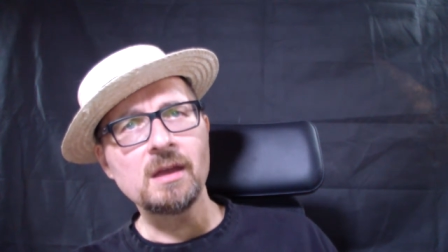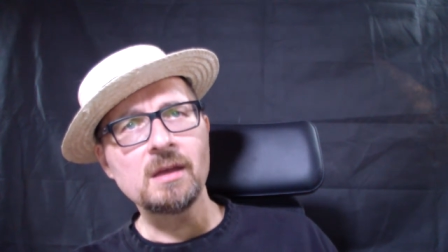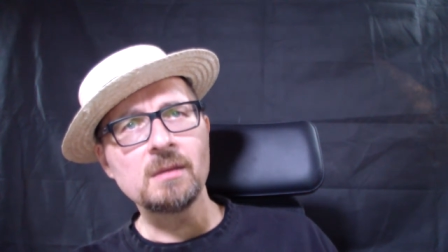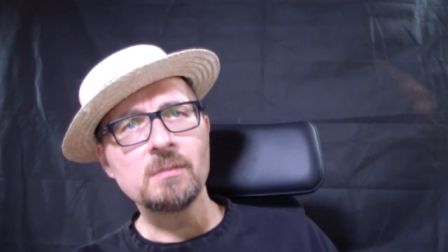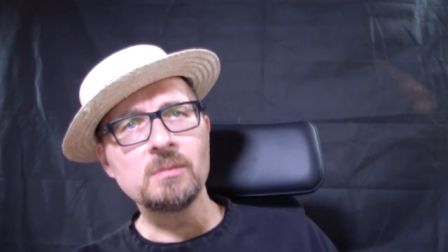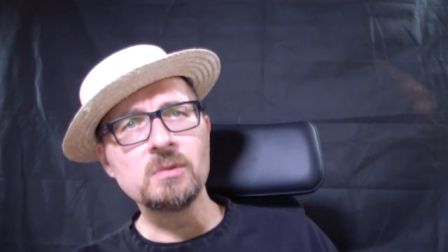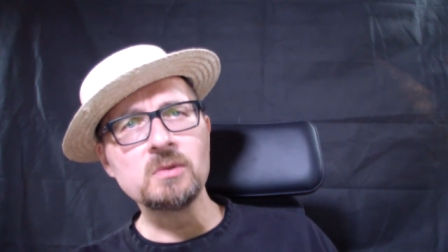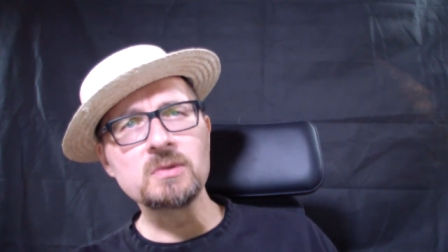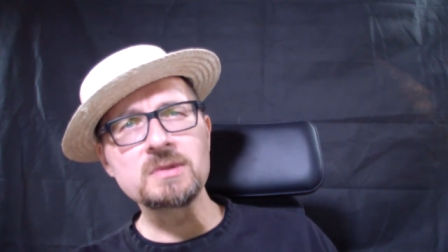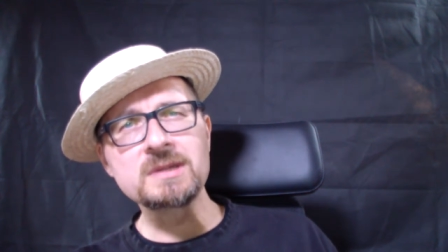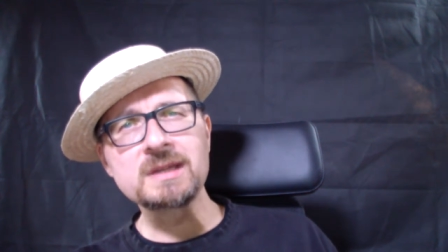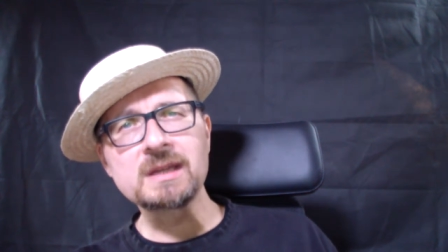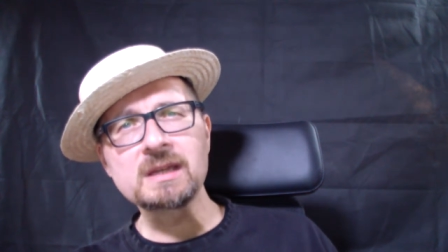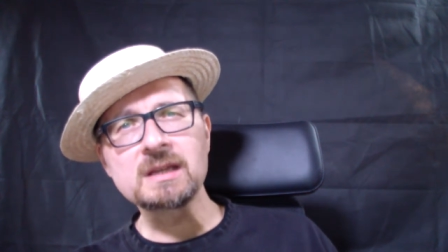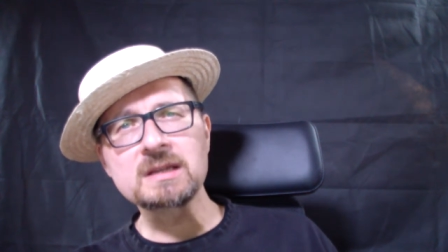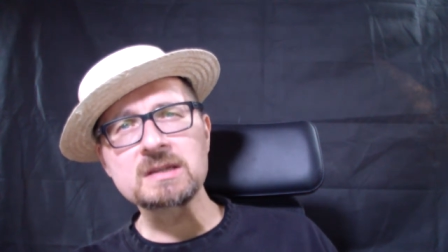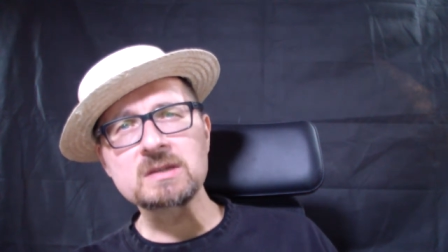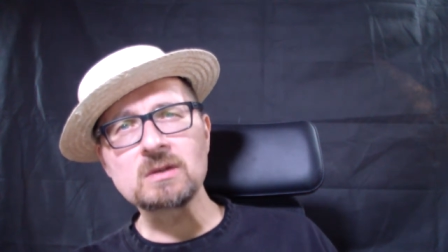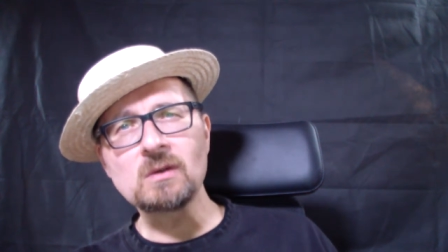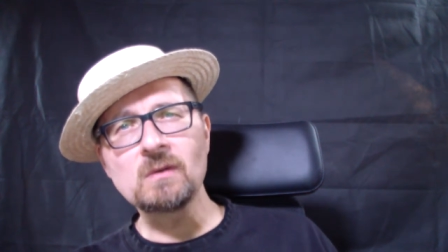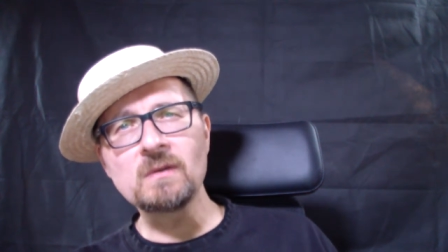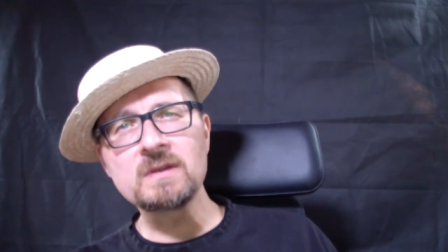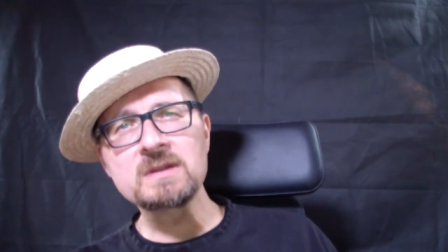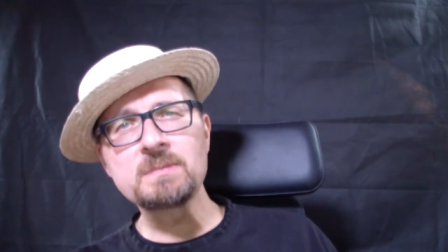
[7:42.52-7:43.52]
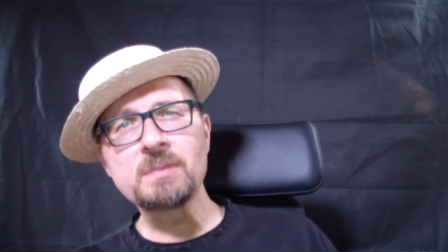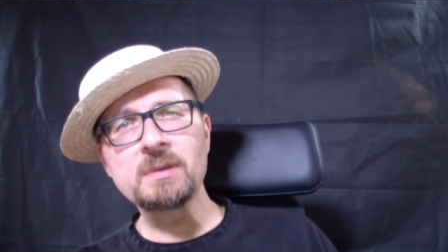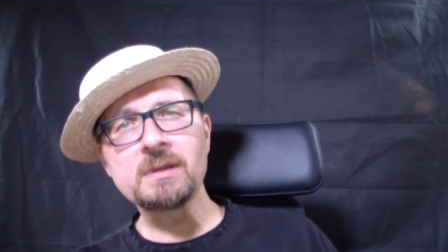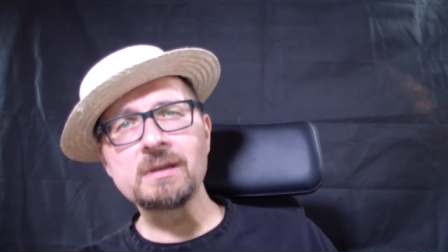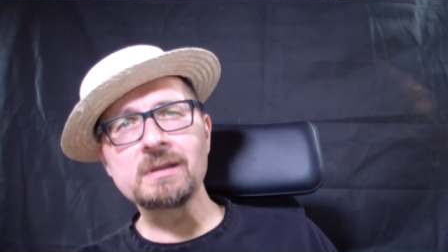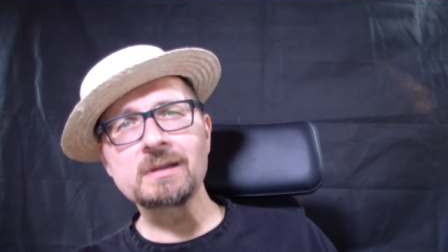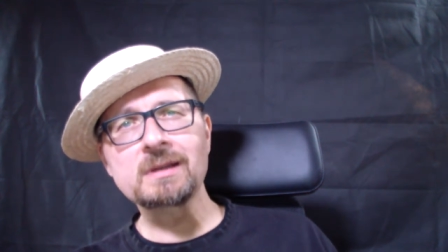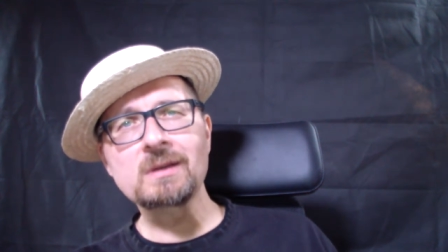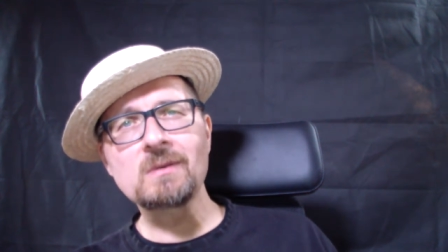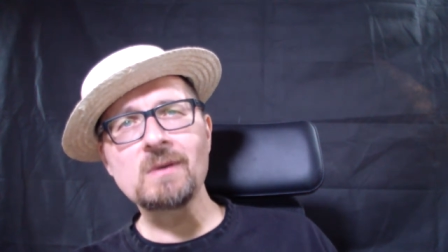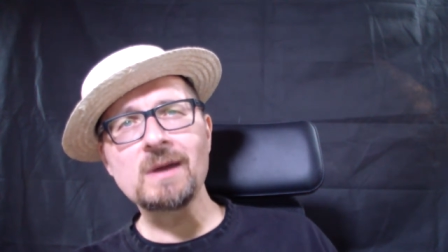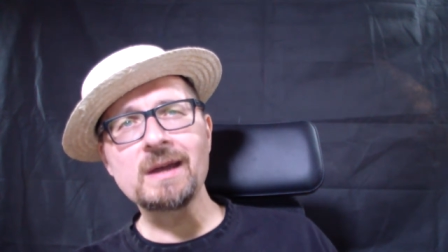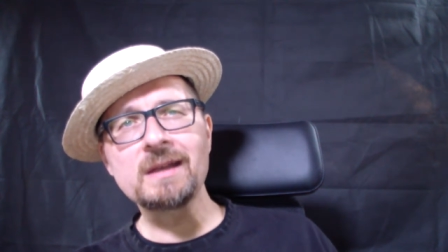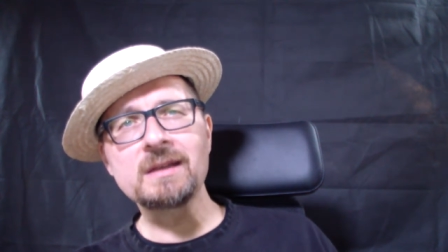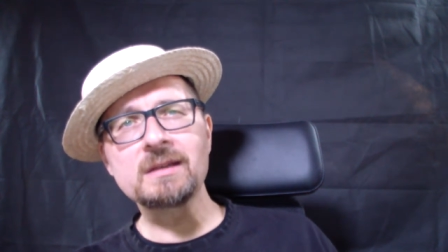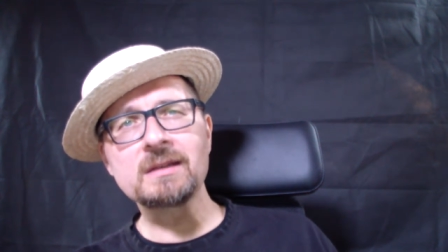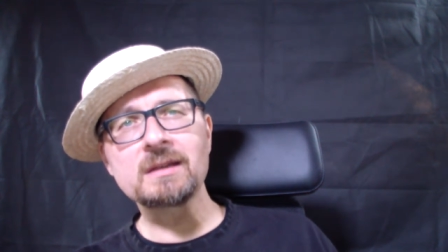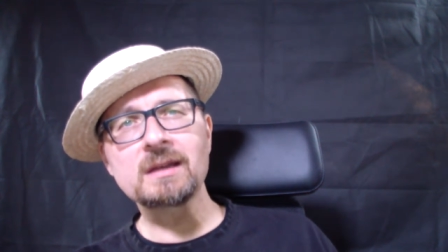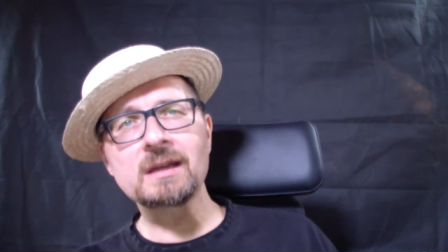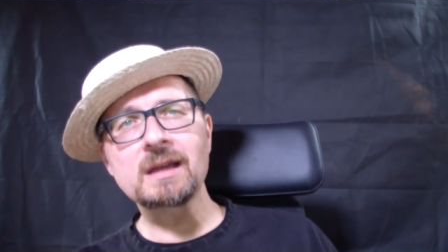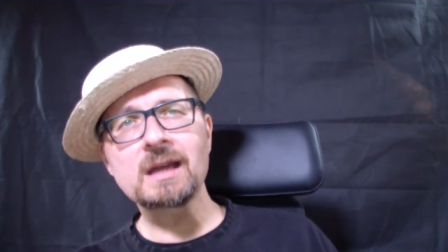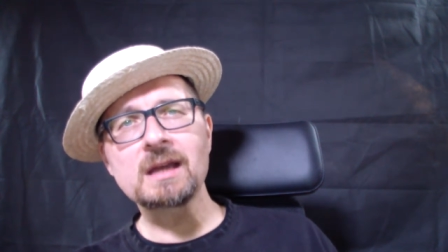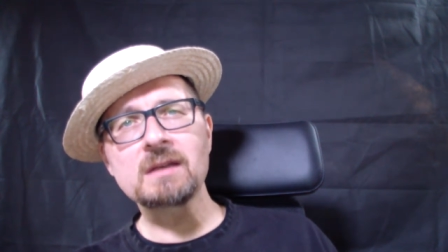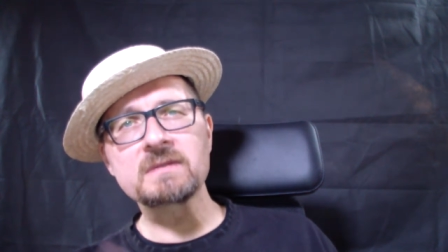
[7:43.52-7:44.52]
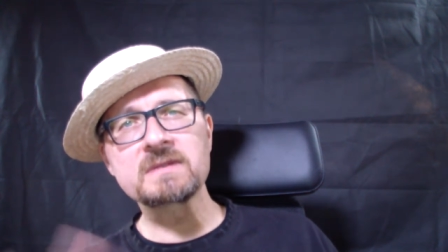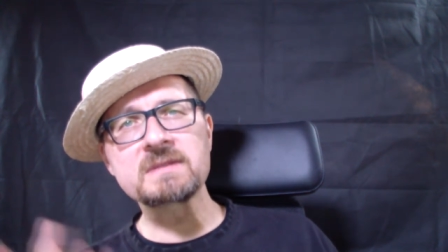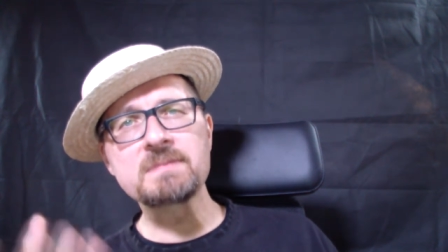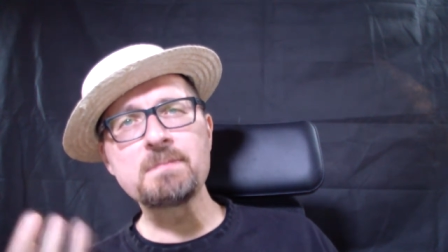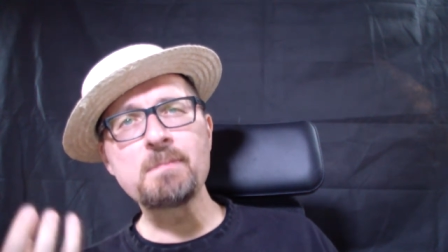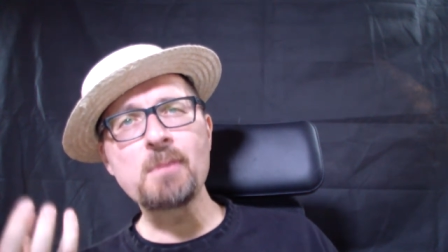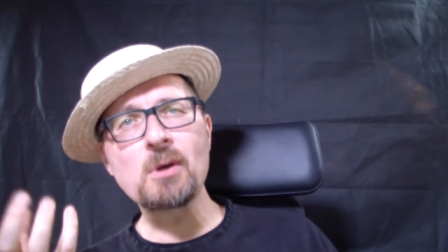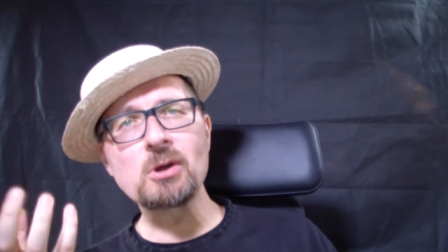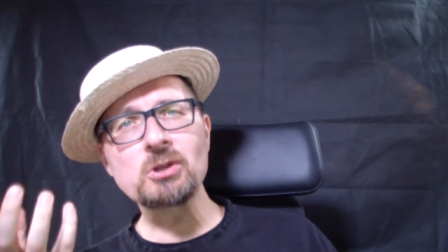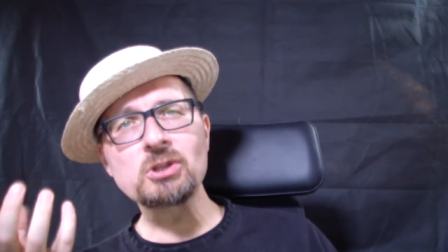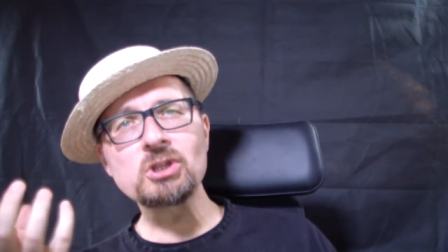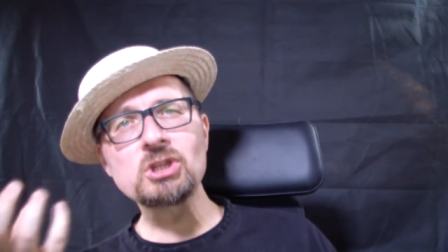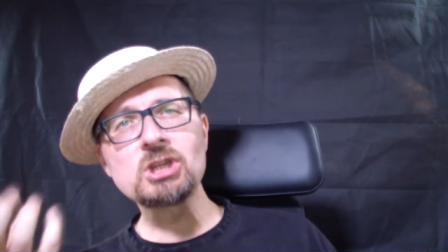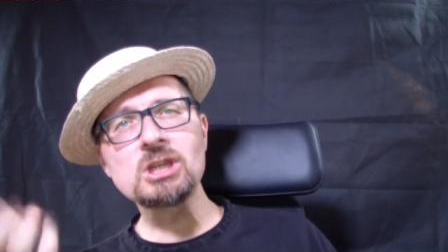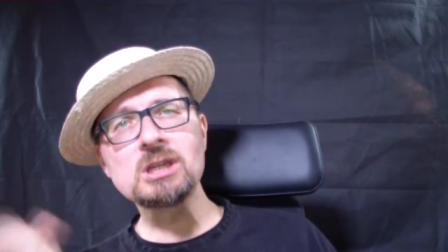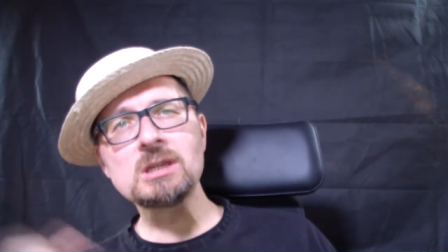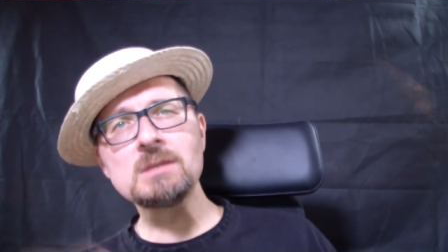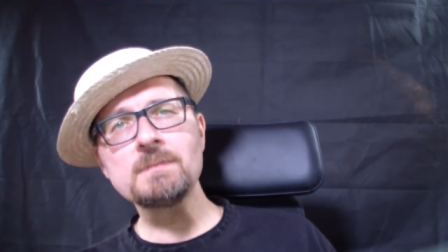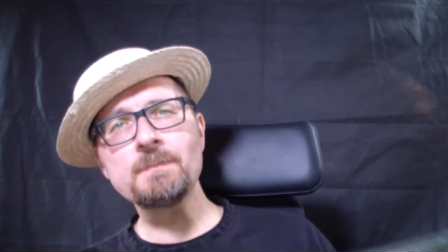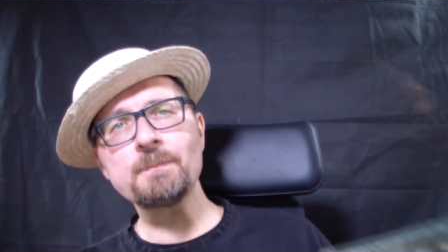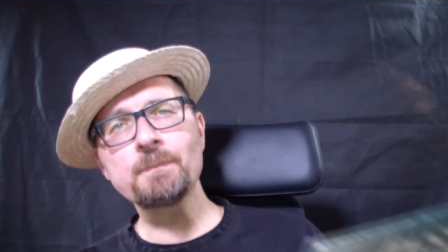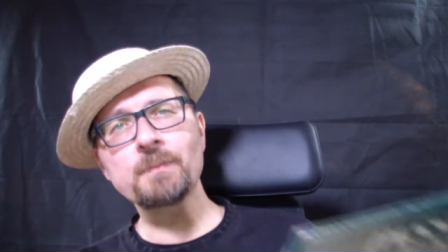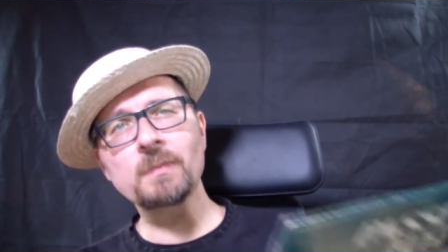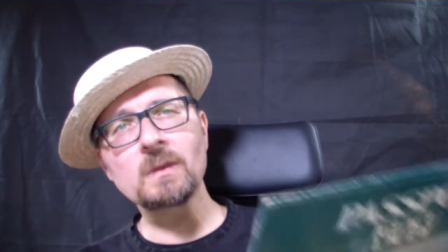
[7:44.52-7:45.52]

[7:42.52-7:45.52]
music has always been quite kind of spongy